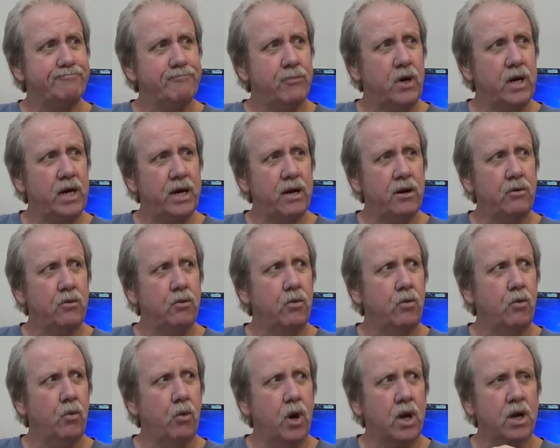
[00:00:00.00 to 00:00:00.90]

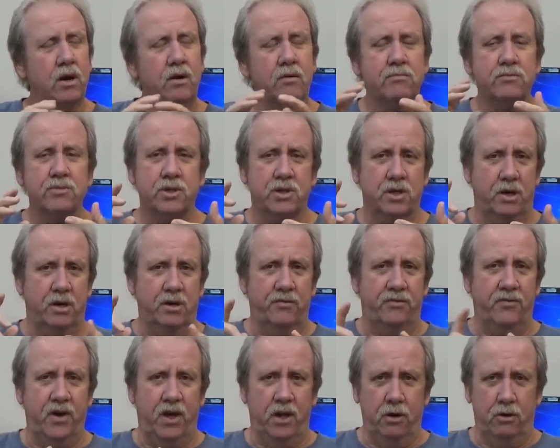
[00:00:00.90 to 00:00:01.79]
well, one of them's
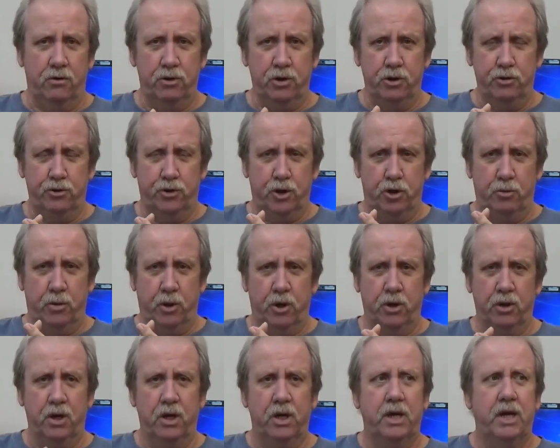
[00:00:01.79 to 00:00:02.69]
a fellow
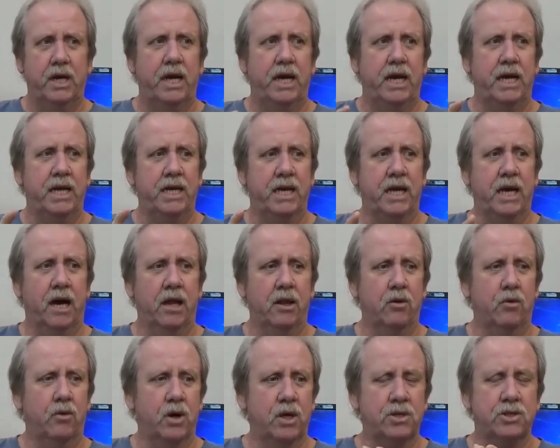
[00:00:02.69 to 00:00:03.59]
YouTuber and the
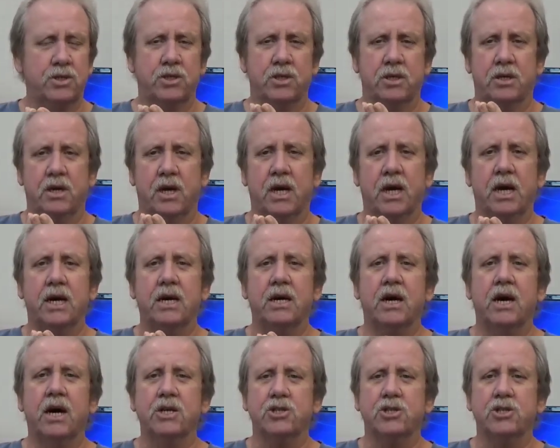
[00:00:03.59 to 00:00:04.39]
other one's a,